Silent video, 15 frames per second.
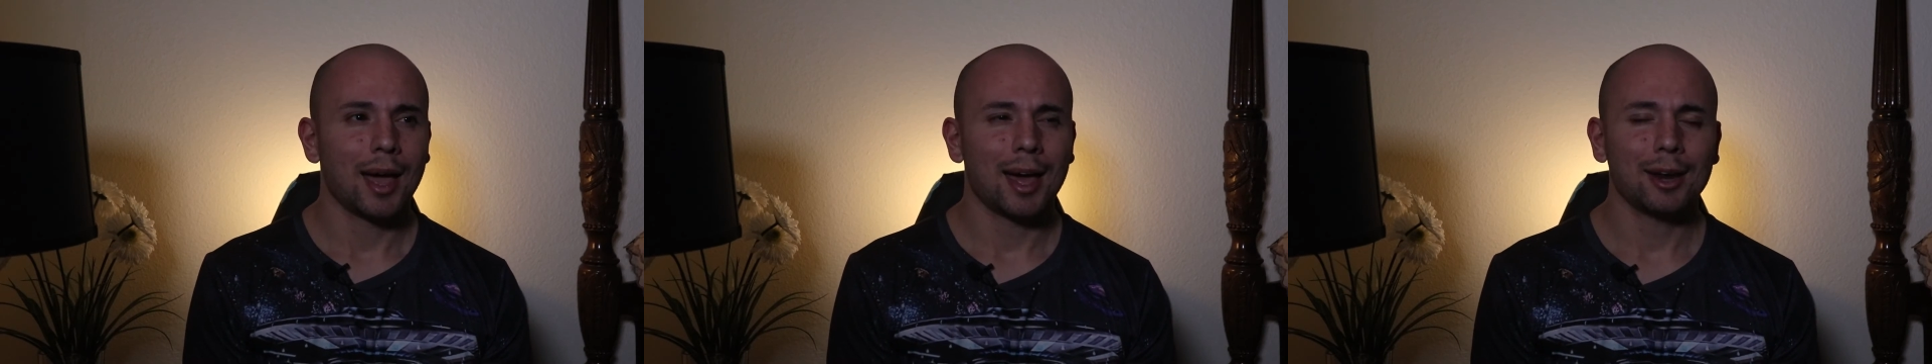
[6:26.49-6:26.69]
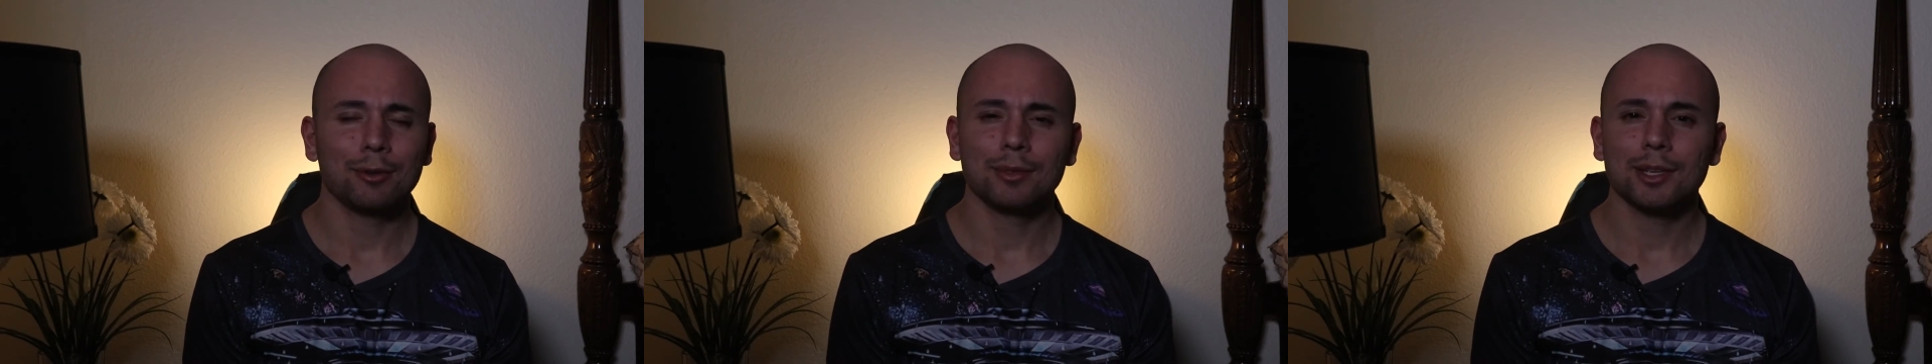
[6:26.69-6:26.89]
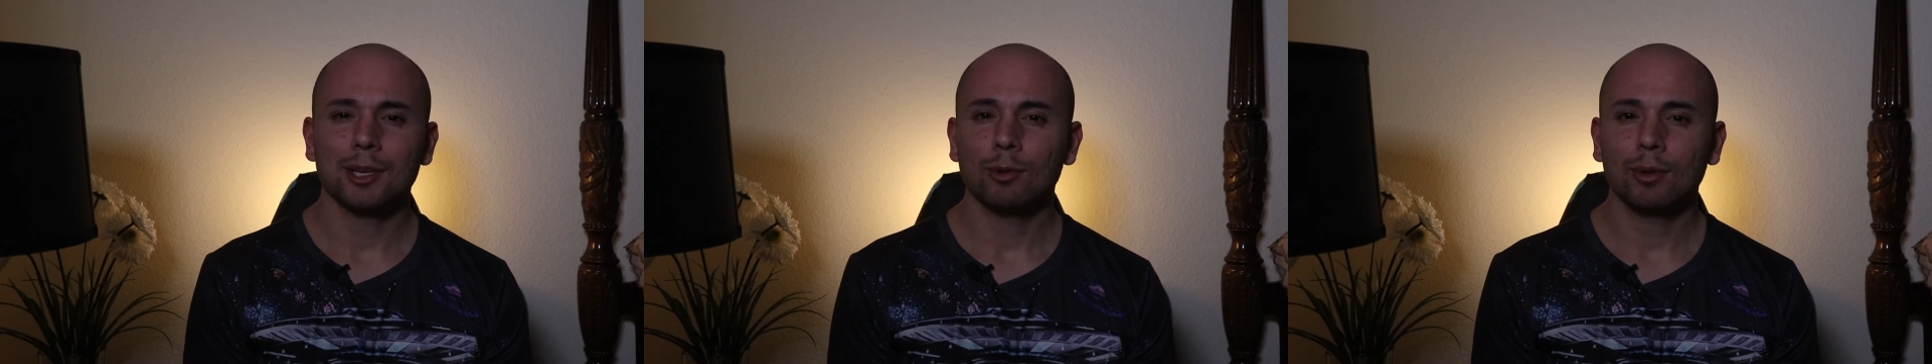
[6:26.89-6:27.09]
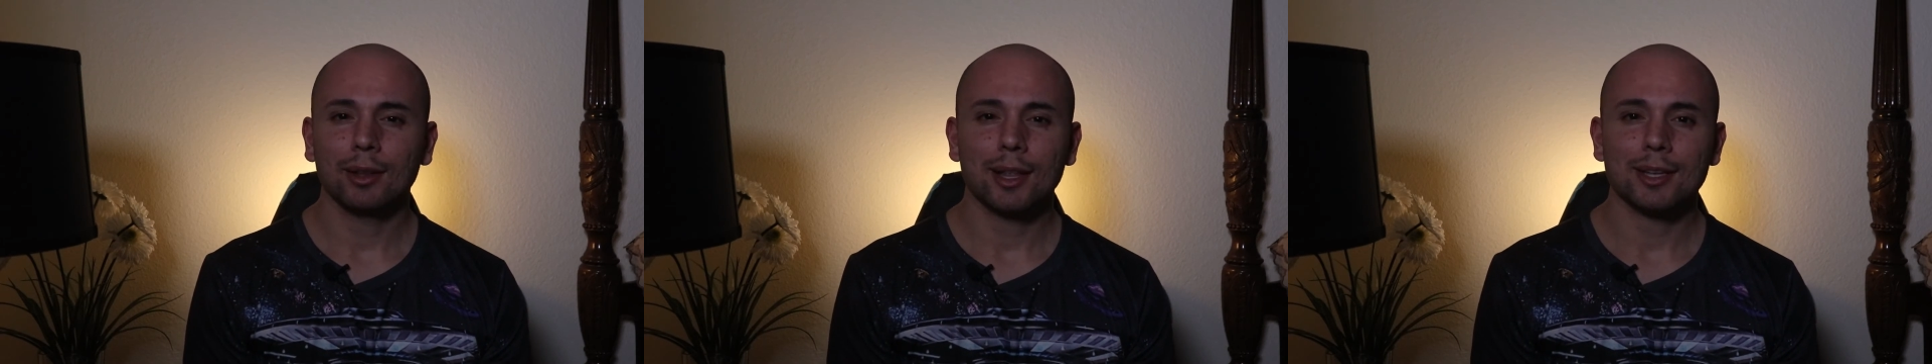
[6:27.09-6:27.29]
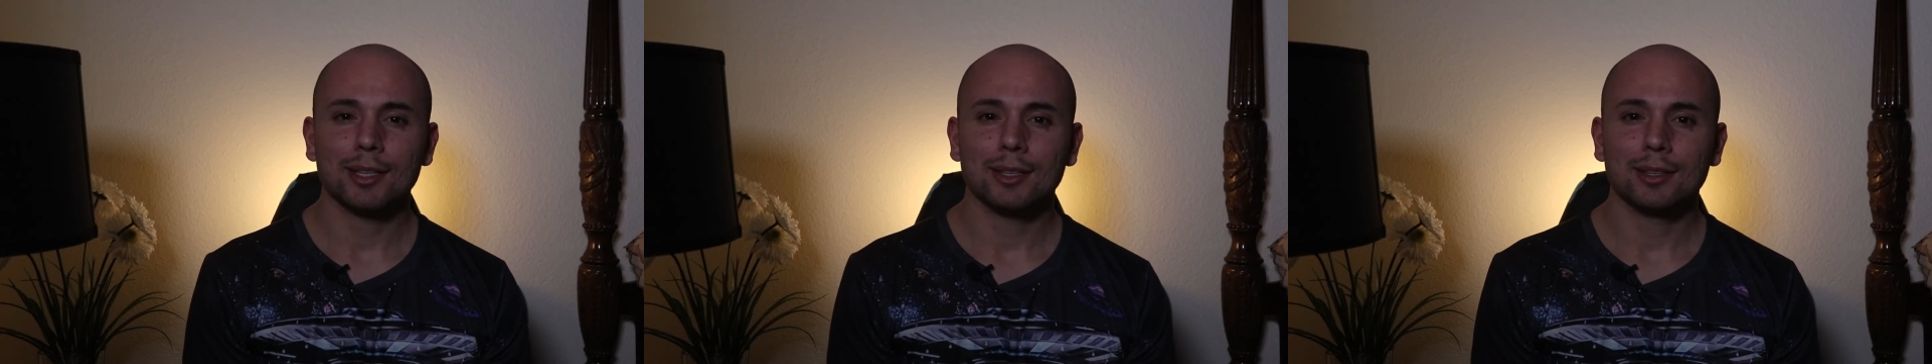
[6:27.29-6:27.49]
don't think he would
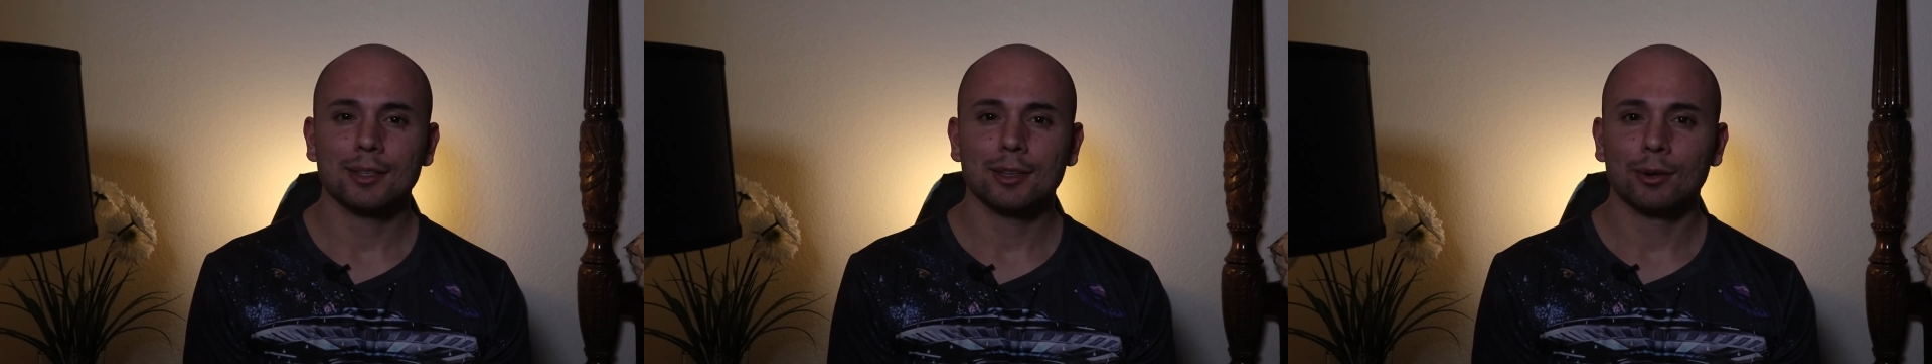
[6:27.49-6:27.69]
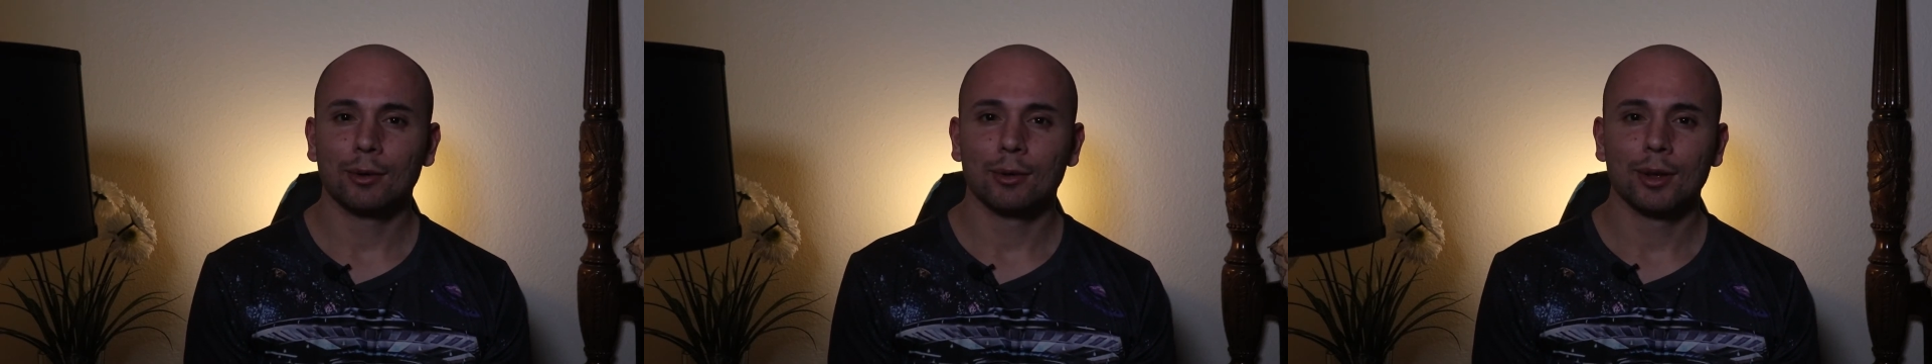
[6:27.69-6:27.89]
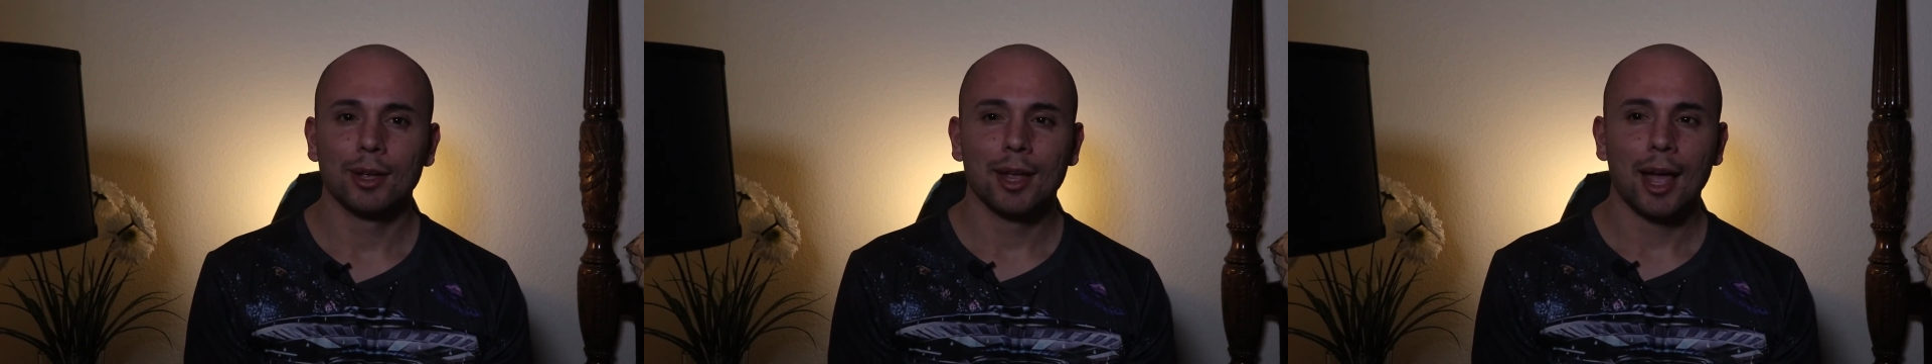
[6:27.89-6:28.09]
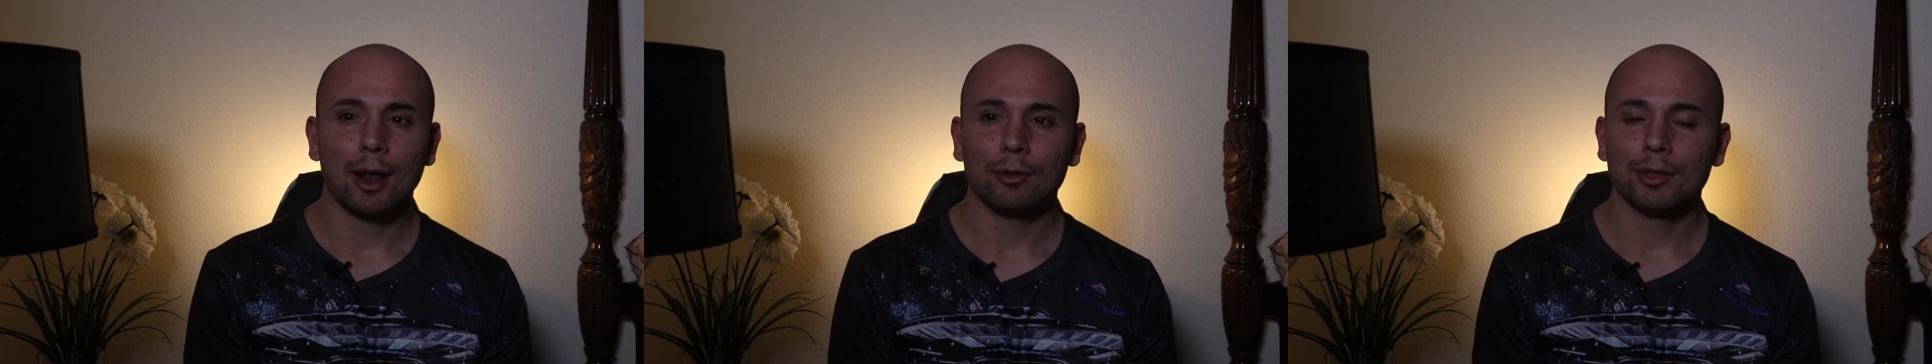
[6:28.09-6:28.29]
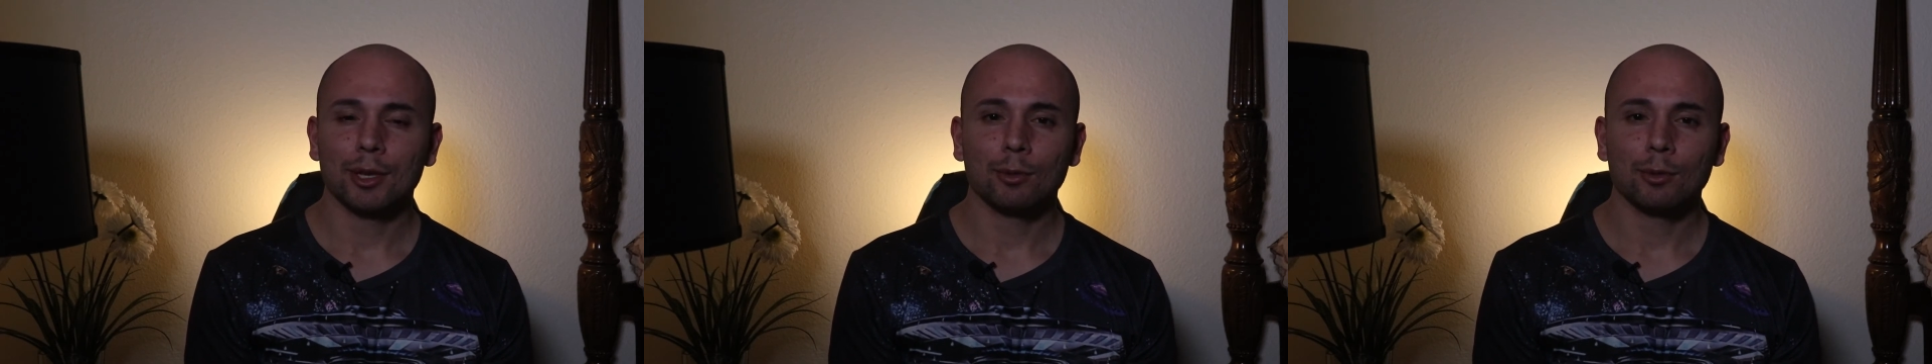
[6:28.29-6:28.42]
have I don't think